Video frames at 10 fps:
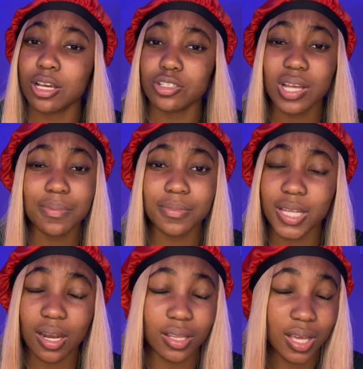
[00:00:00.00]
drop them
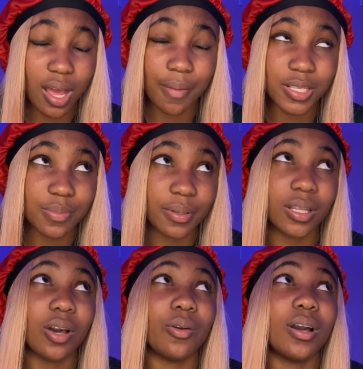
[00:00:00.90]
down in the comments
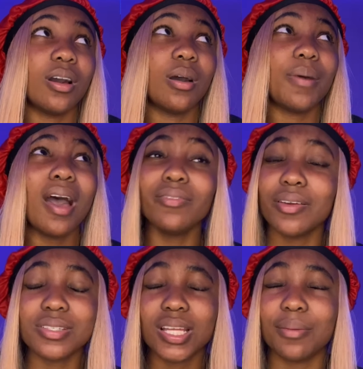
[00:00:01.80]
below. I've
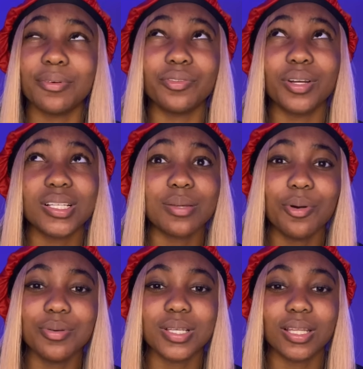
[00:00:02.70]
never said that before because I'm
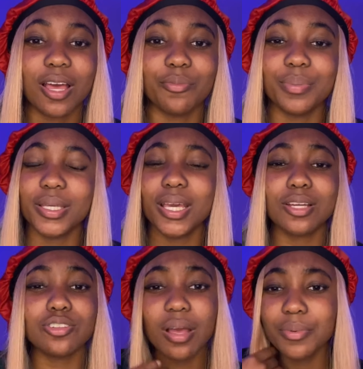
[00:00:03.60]
always on live. But yeah,
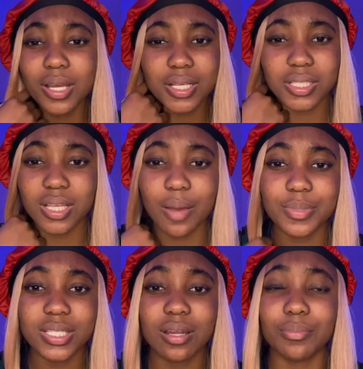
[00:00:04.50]
drop your guys' comments
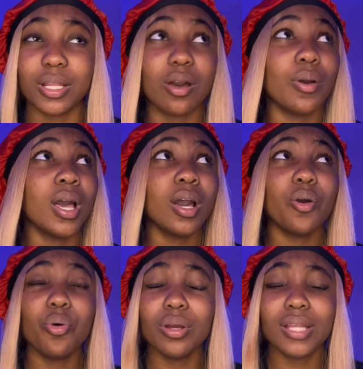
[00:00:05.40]
down below,
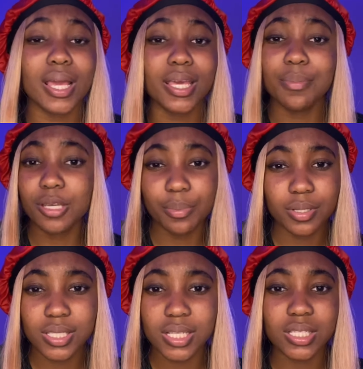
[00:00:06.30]
or like hit me up on
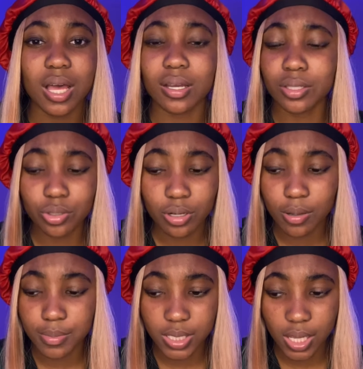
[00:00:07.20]
TikTok. You know what
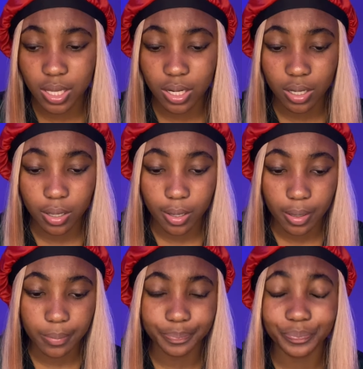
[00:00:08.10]
I'm saying?
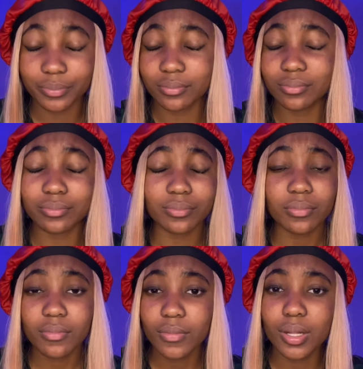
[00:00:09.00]
But
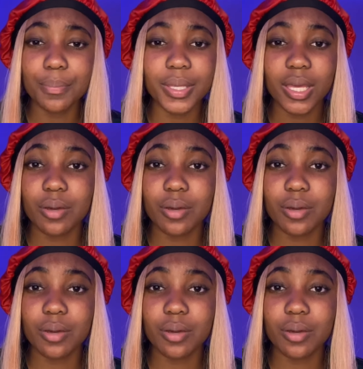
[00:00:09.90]
yeah,